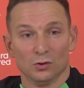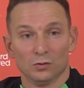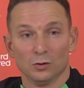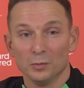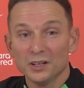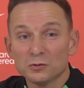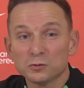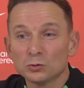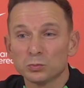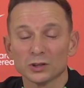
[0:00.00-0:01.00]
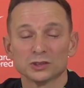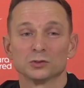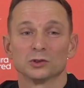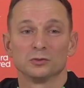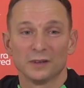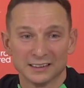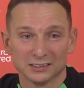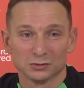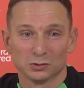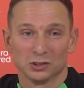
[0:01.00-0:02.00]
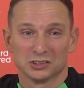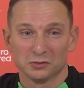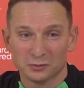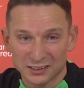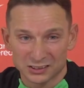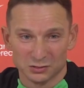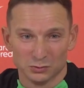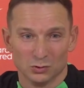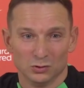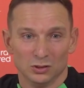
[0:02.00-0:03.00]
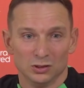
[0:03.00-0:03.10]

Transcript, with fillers: For me, football is for the fans, for the festival.